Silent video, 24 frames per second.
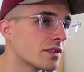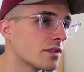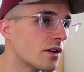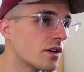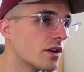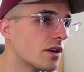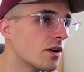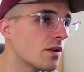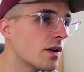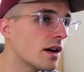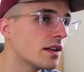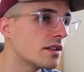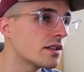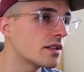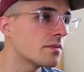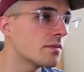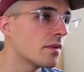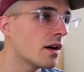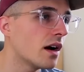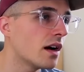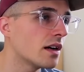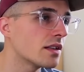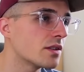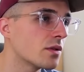There are no engine
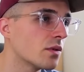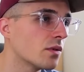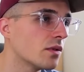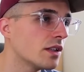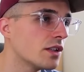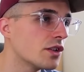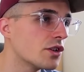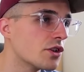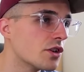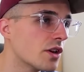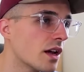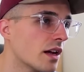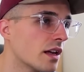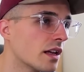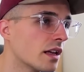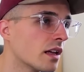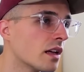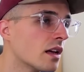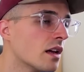mods, only jetting.